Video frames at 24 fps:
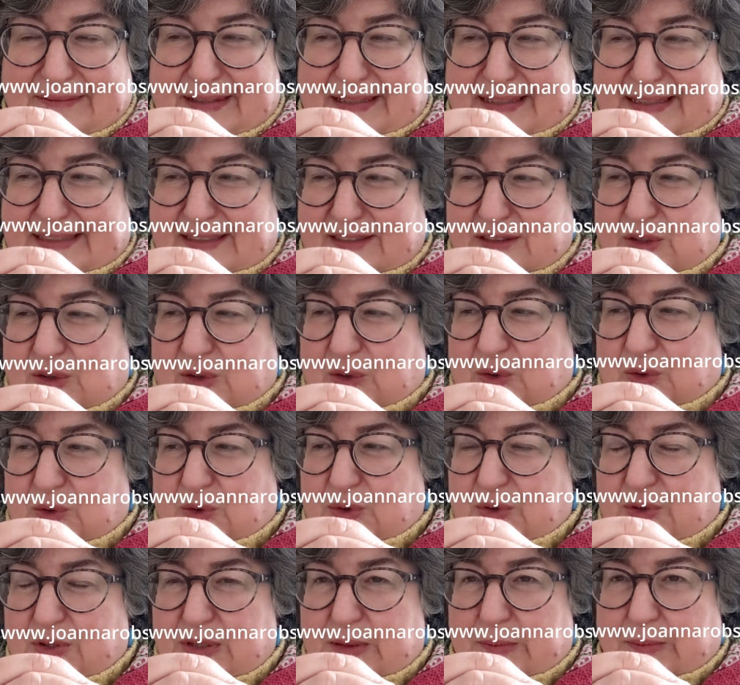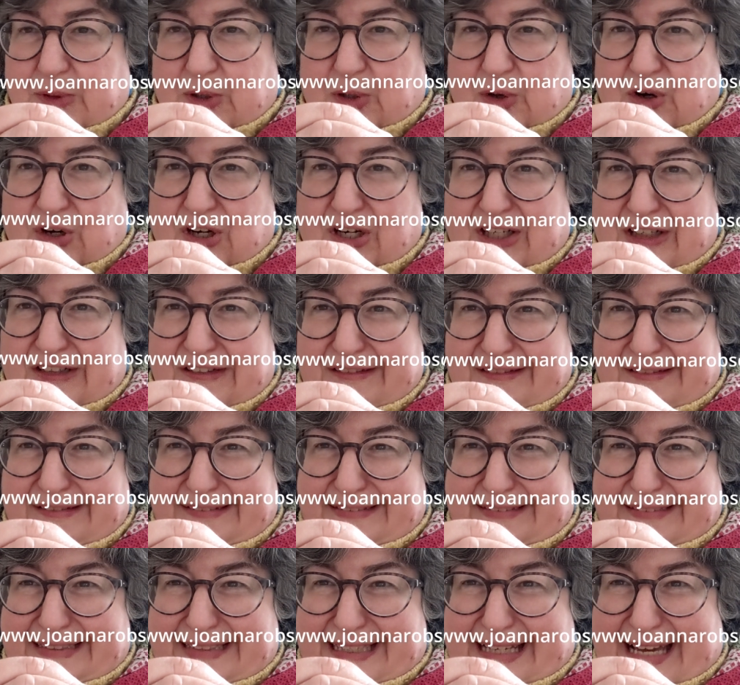It's called The Blogger,
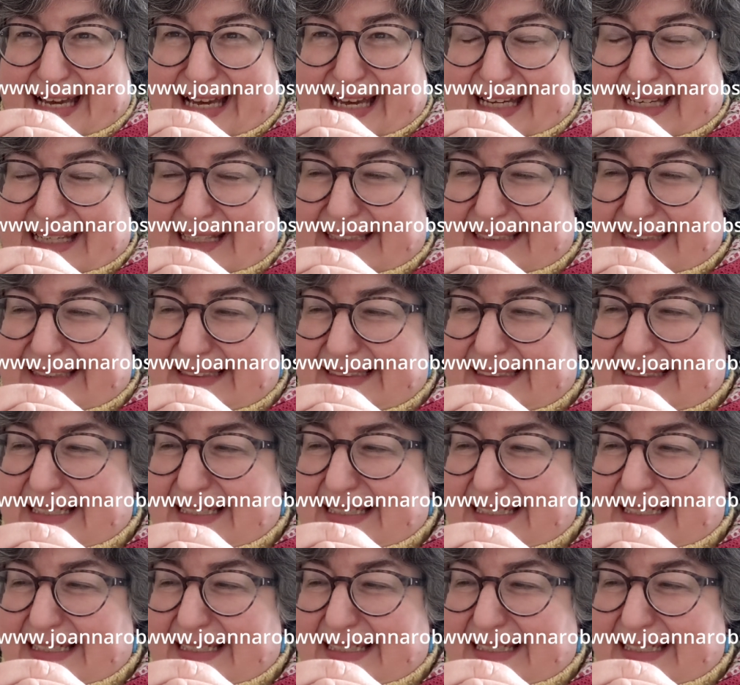and